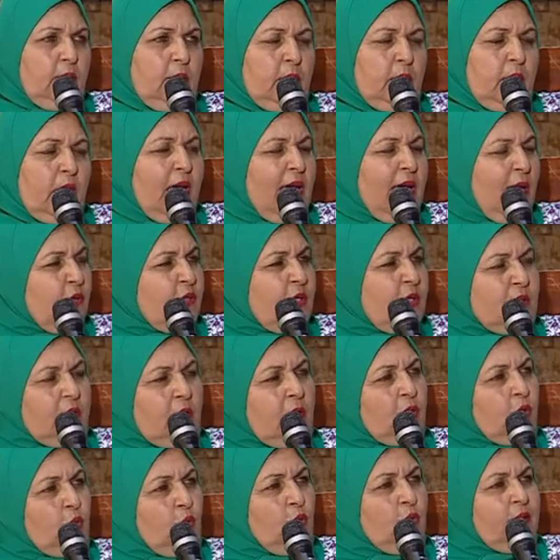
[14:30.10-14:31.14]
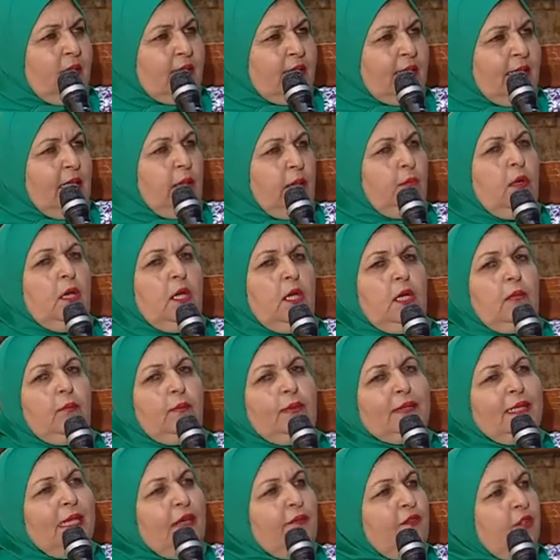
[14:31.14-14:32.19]
houses are all the same,
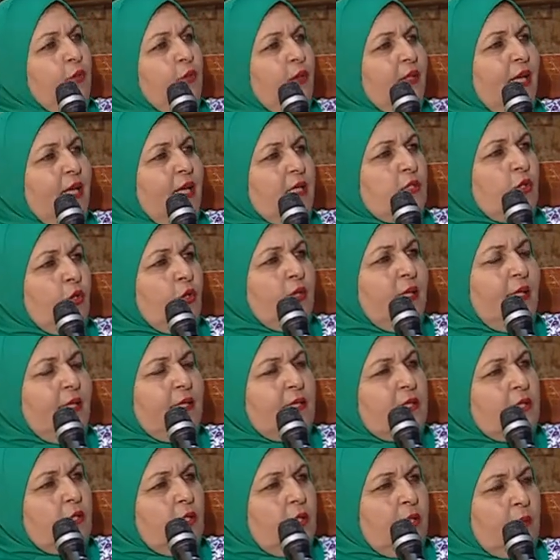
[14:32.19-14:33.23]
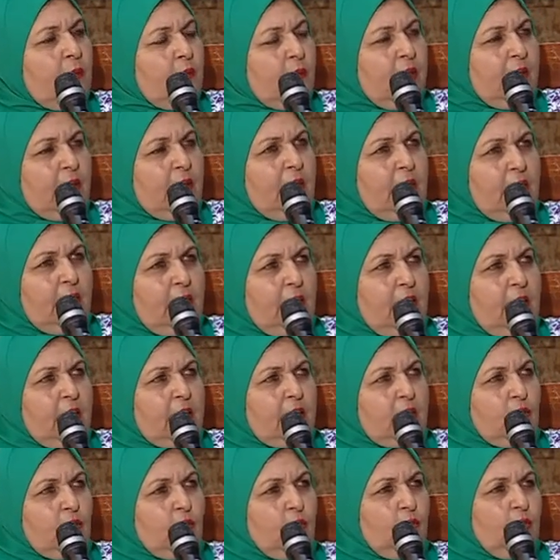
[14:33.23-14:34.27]
but everyone has got its
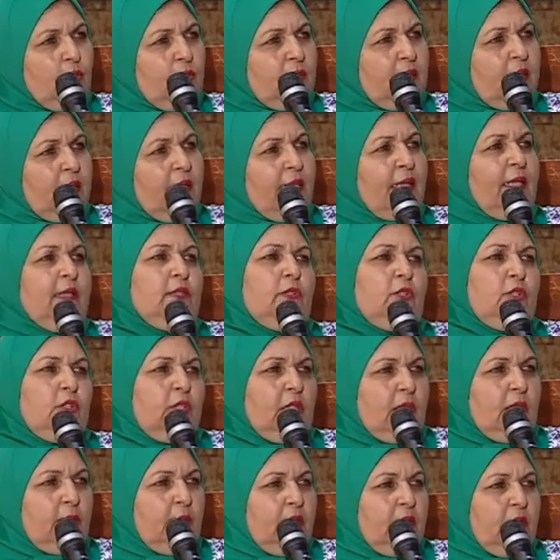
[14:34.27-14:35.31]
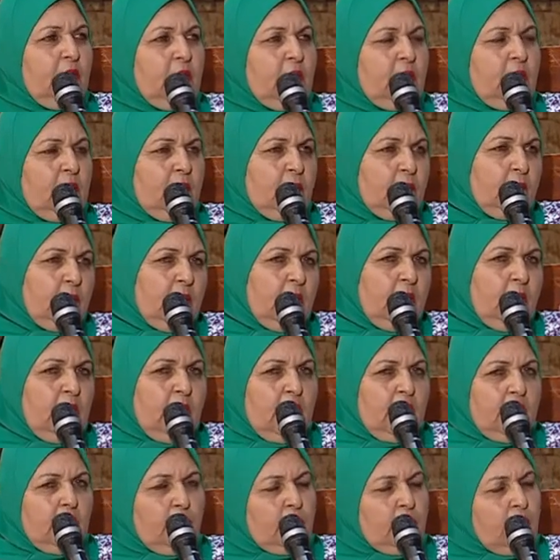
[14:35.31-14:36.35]
own character. I mean,
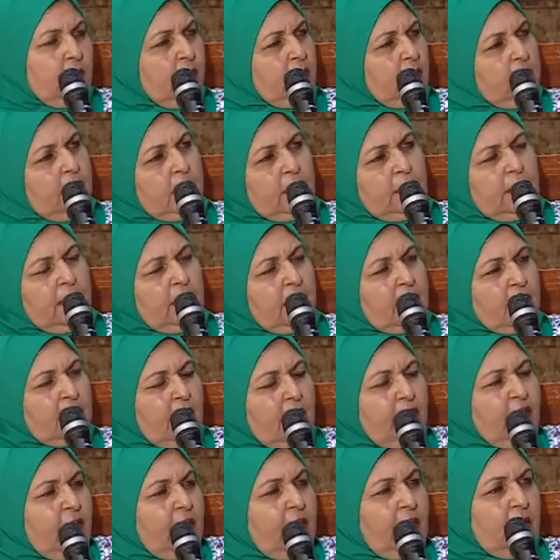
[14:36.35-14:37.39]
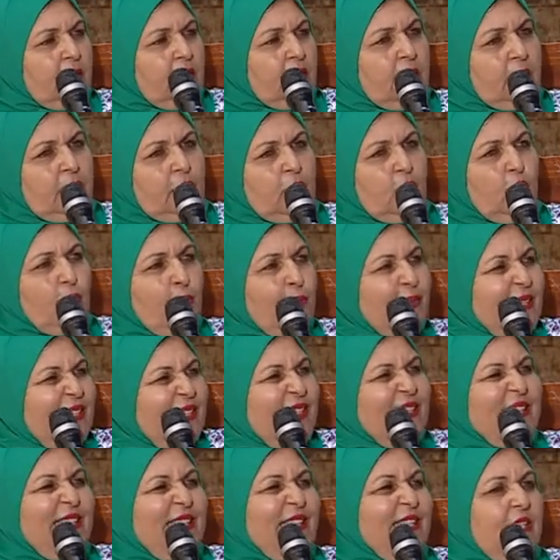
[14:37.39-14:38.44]
there is nothing
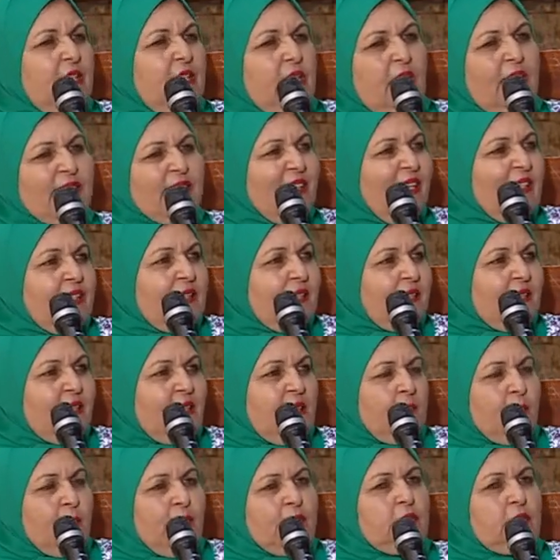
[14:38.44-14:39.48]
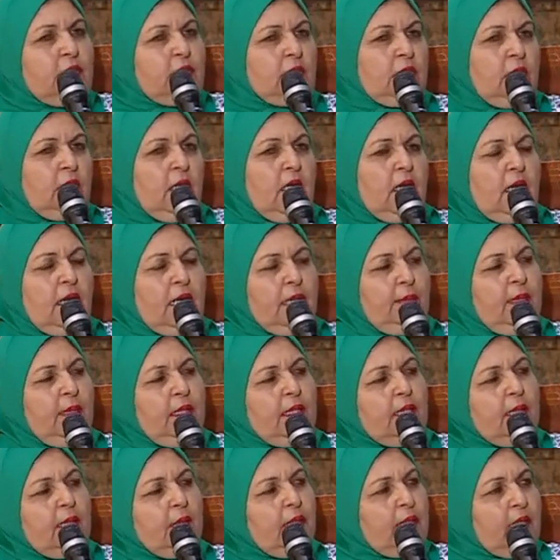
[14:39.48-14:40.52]
completely identical, but I
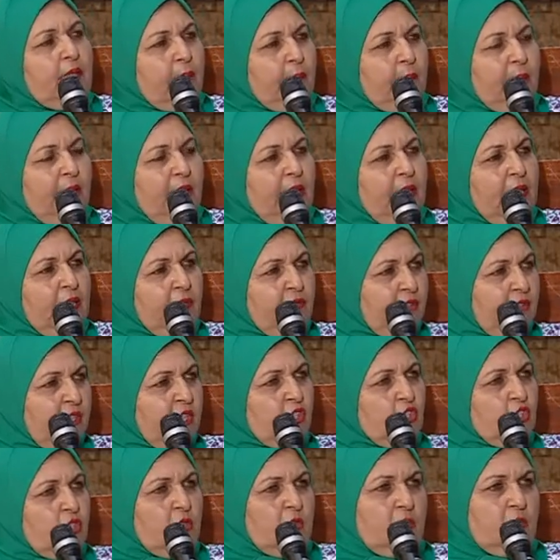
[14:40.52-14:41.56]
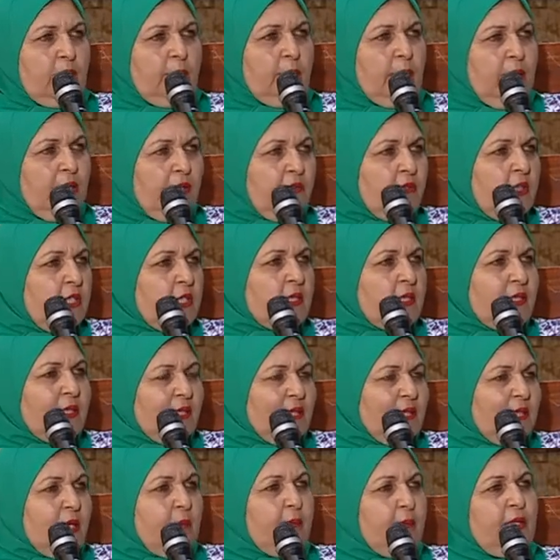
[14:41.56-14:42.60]
mean the main features, the main
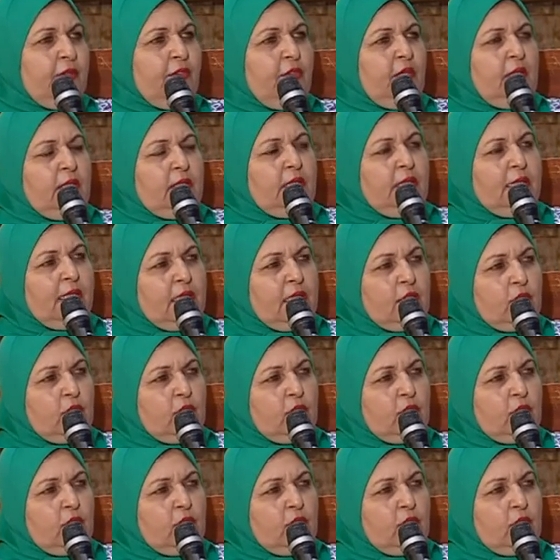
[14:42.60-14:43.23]
Islamic things that